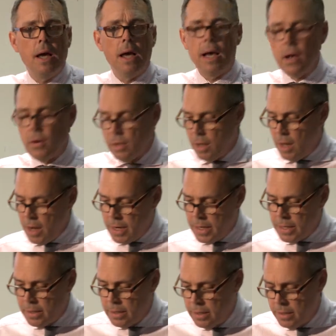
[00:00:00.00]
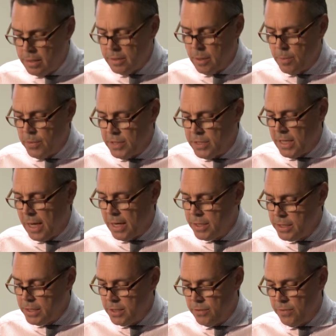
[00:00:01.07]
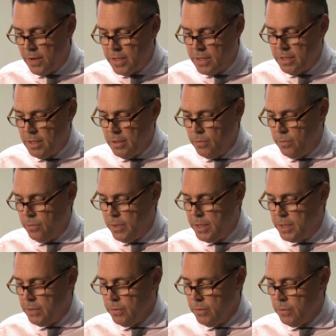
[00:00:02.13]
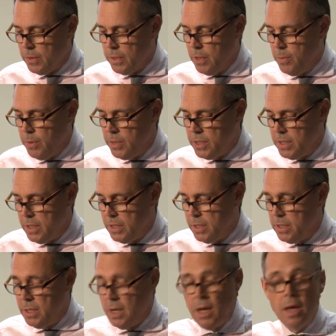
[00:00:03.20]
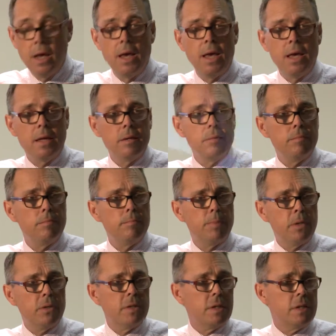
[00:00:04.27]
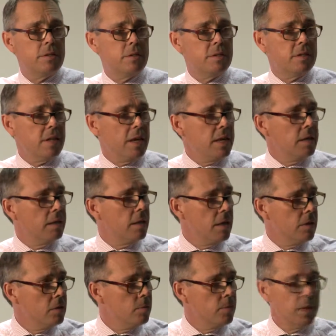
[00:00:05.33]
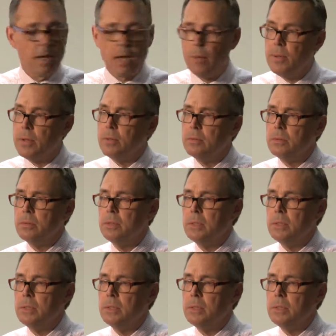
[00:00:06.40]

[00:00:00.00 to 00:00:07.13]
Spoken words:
outline some of the challenges facing regional communities in building and sustaining their human capital.